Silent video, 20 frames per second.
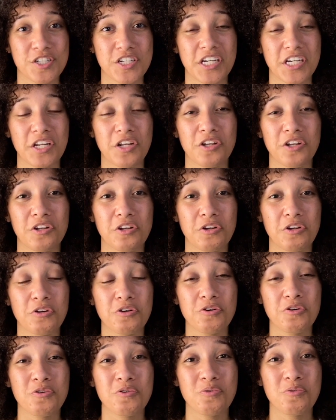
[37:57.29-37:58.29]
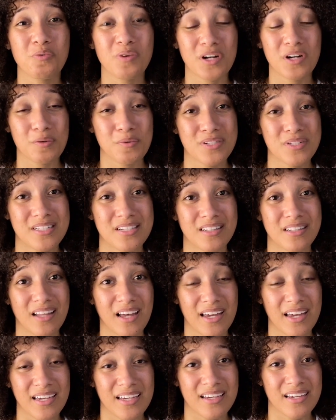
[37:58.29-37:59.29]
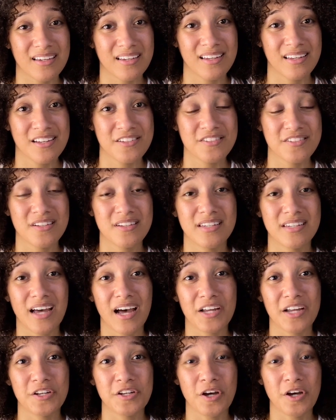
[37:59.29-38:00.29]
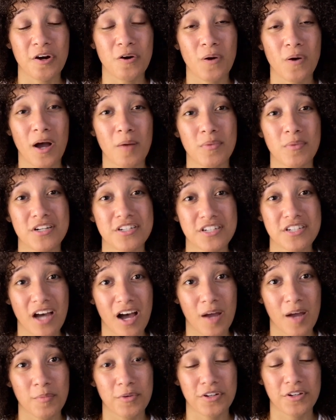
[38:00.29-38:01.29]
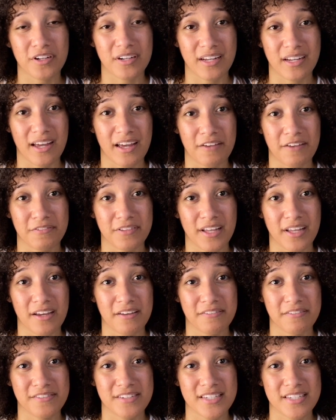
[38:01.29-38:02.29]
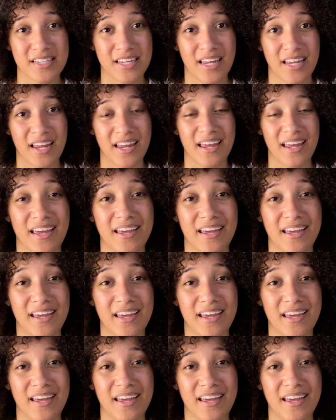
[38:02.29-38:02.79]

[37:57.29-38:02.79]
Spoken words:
she knew what it was like to not know how much time you're going to have left.